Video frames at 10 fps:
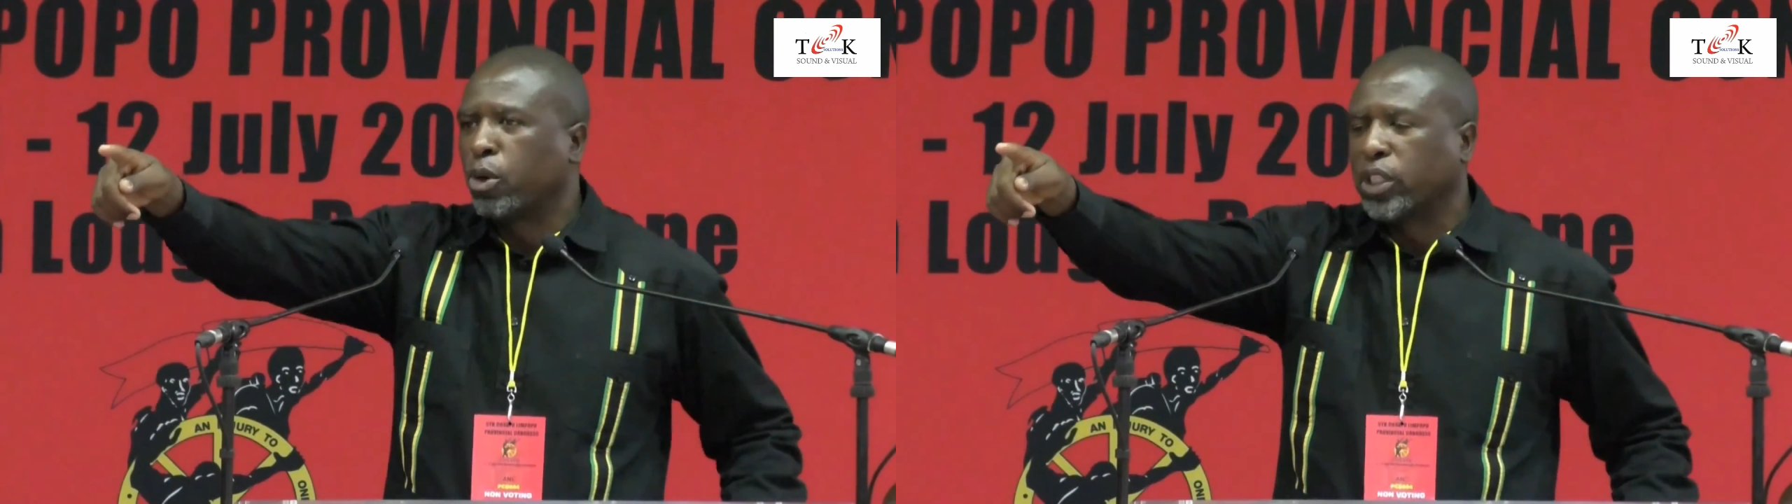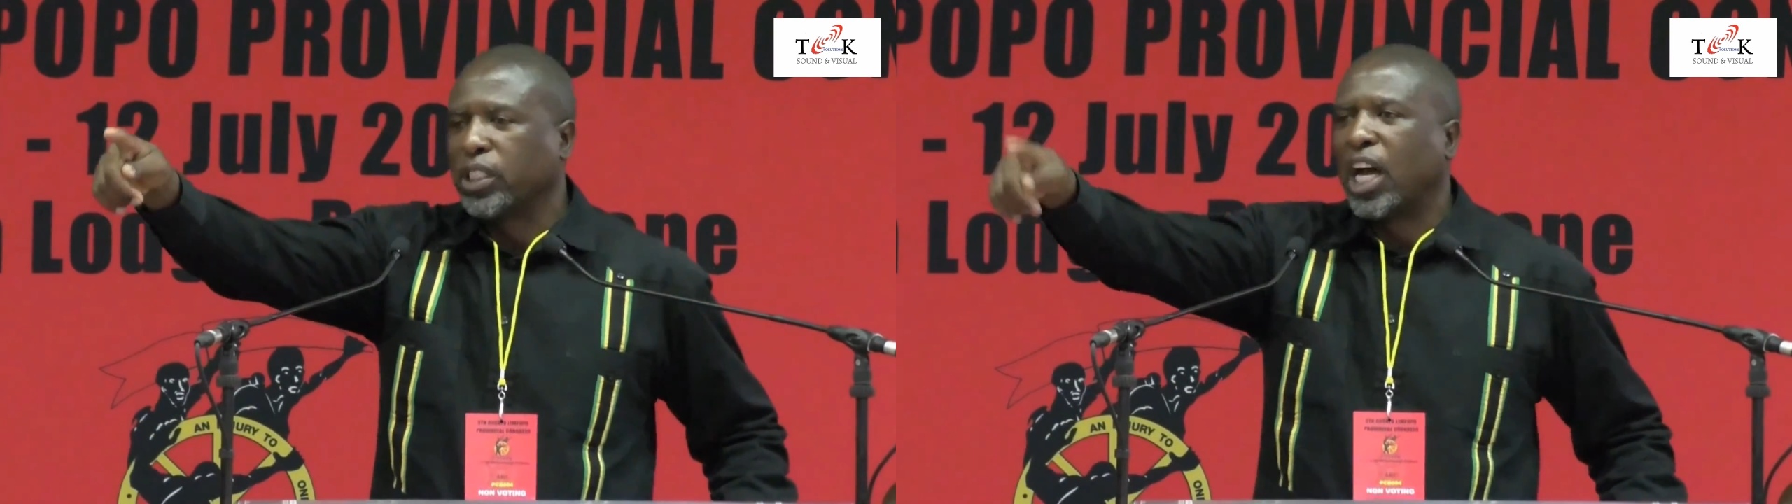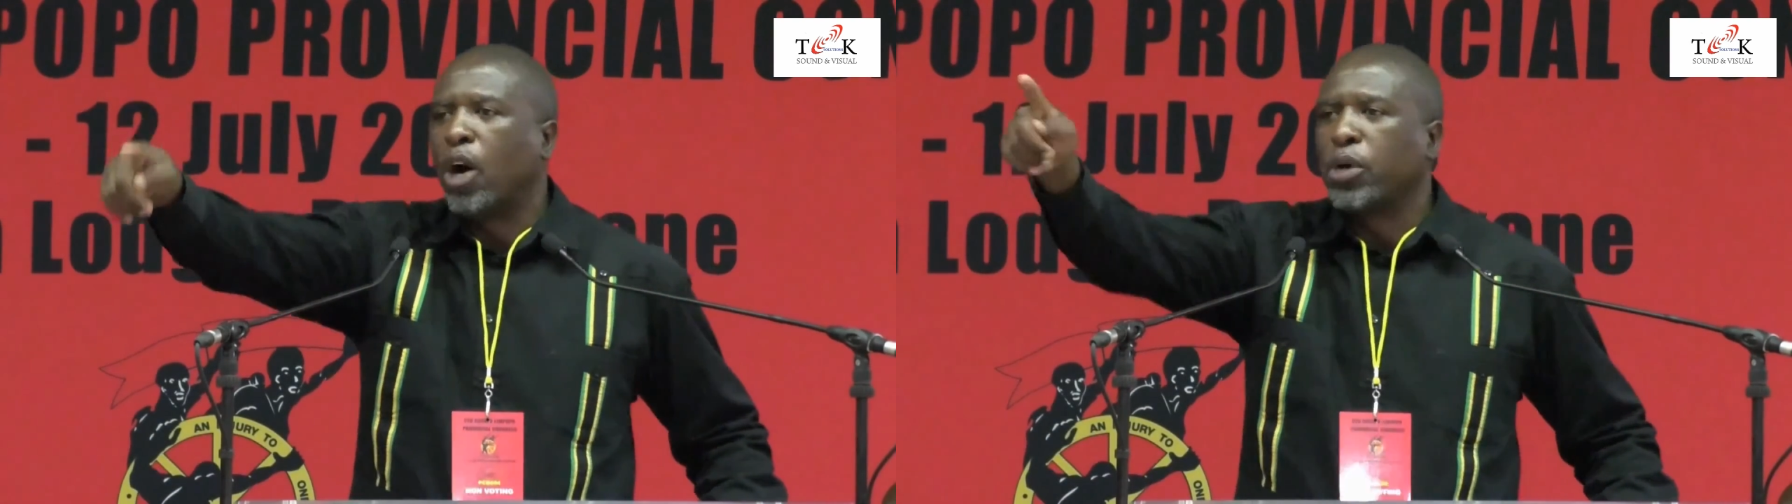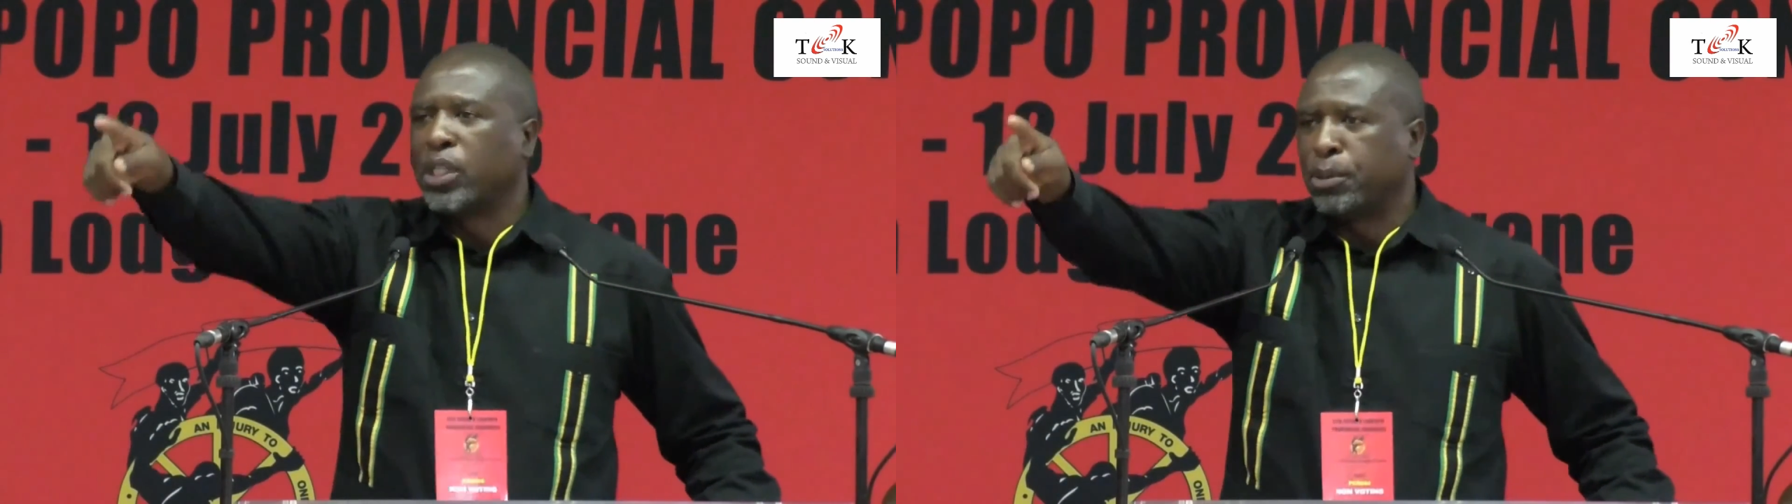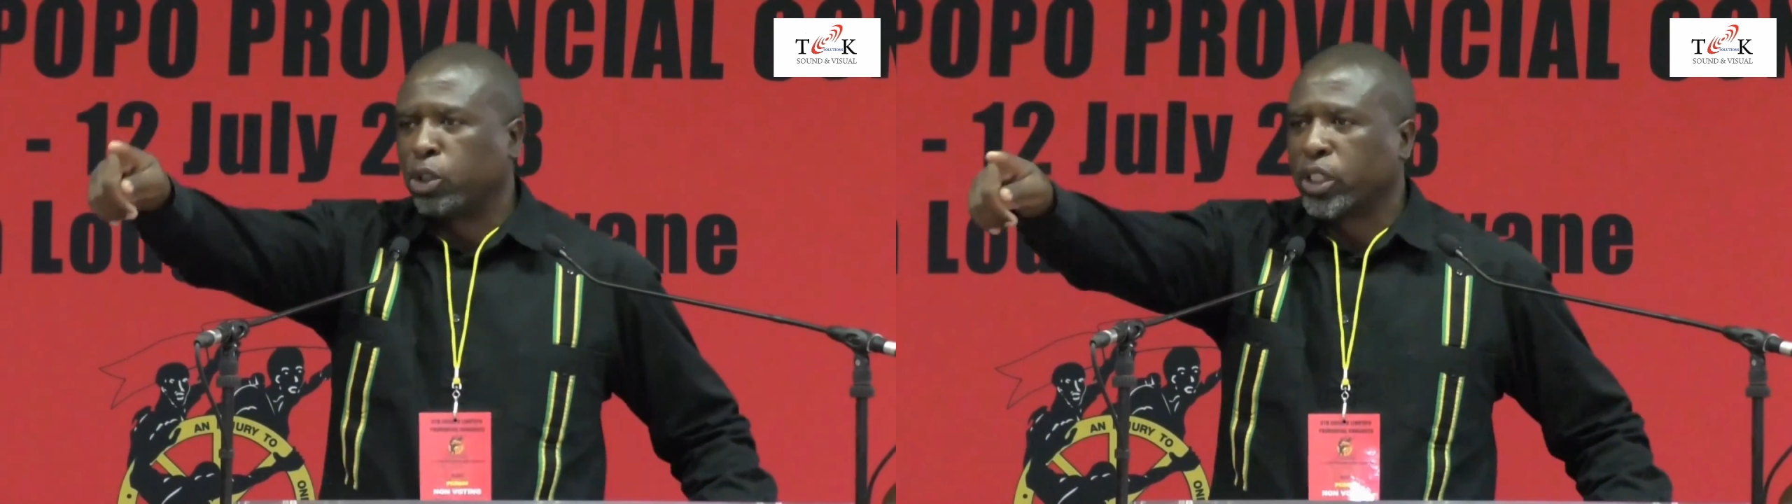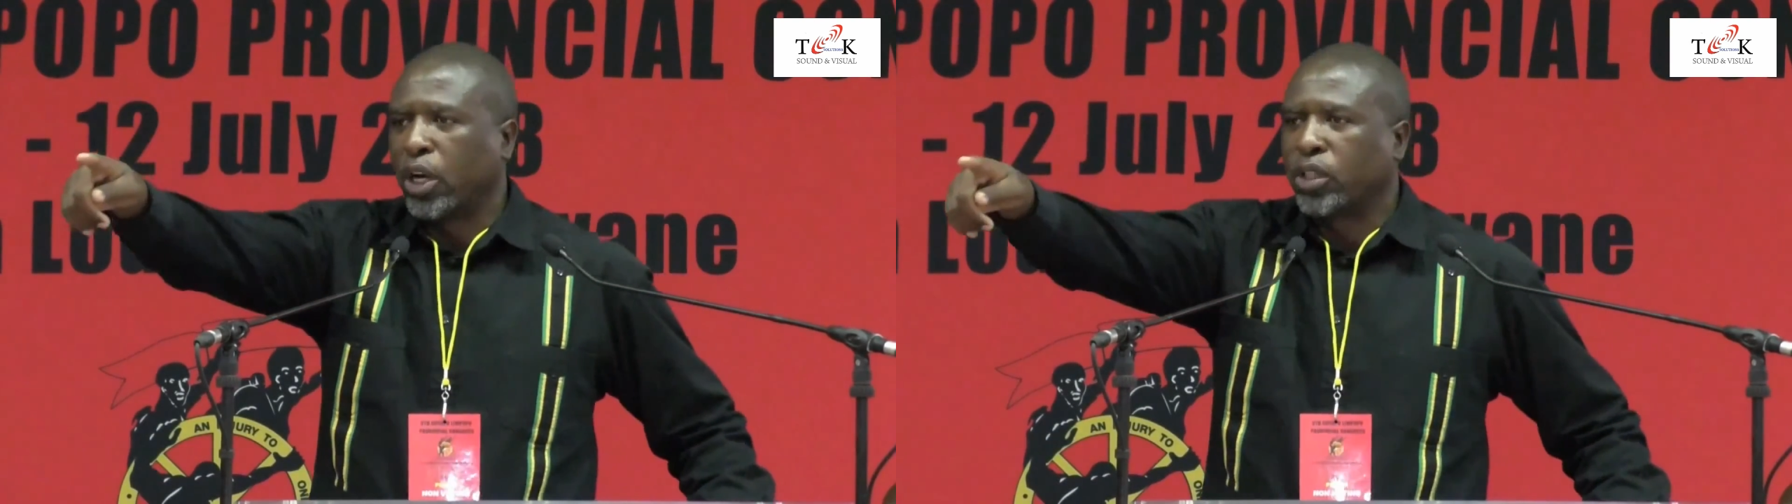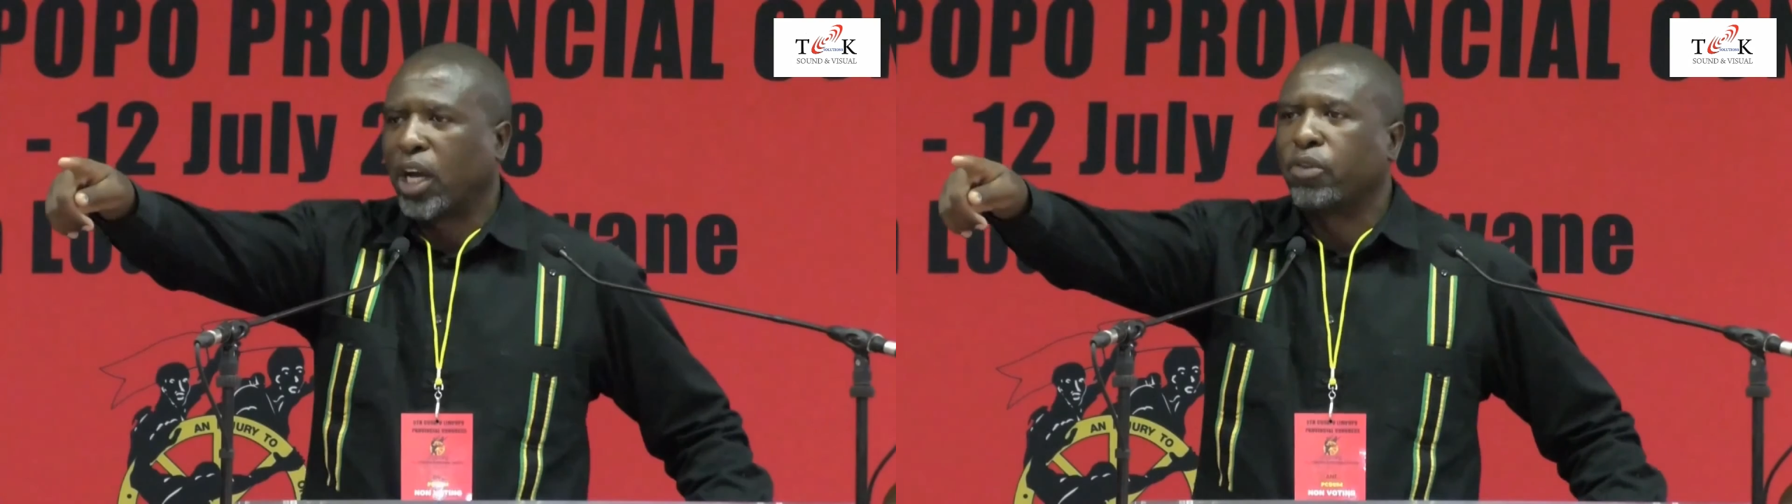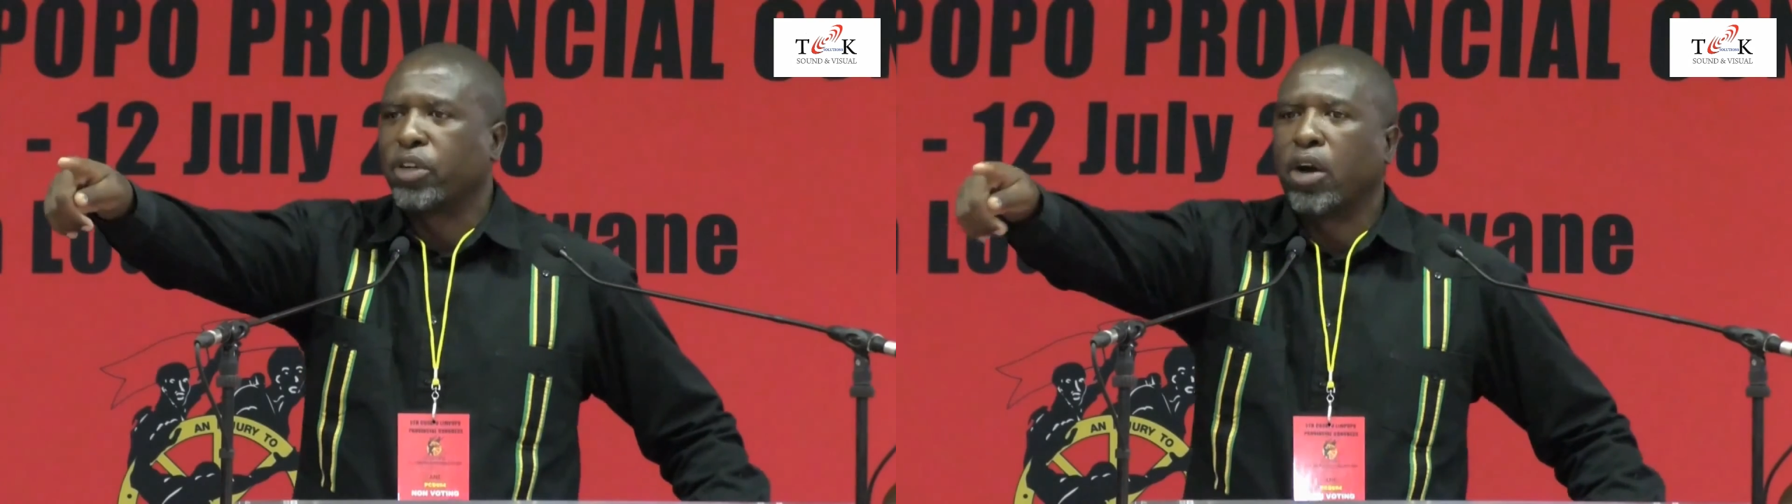because now we speak to South
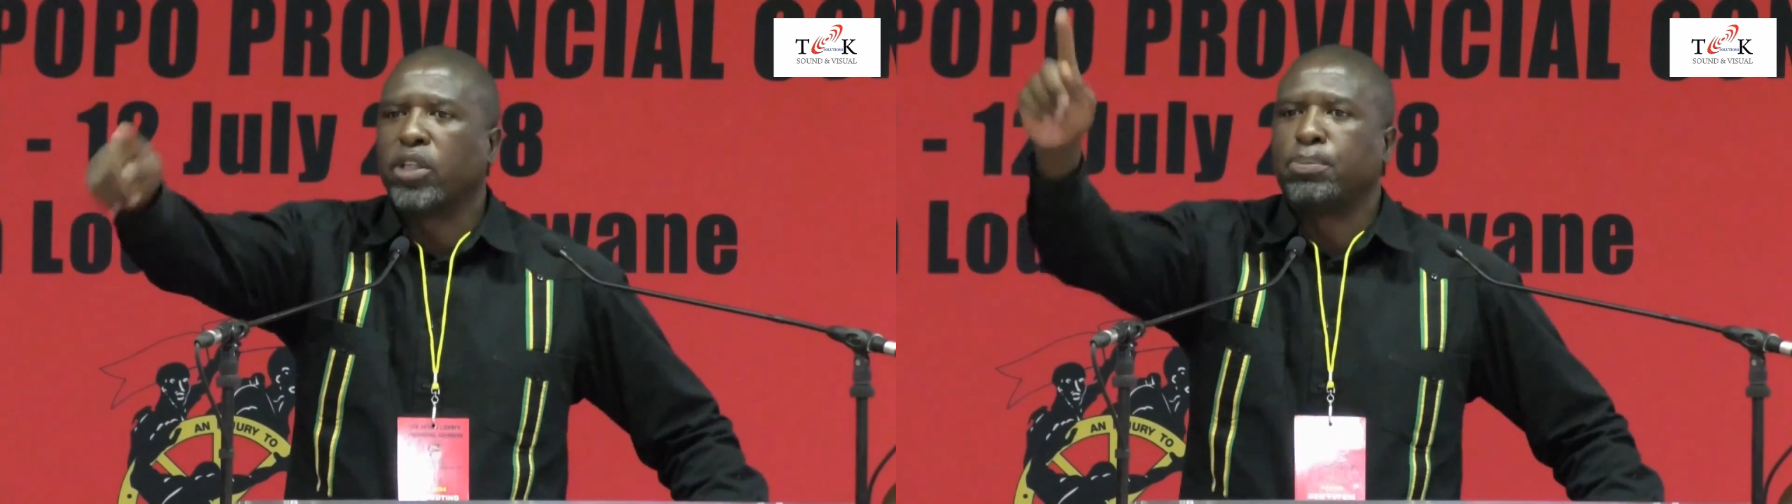Africa,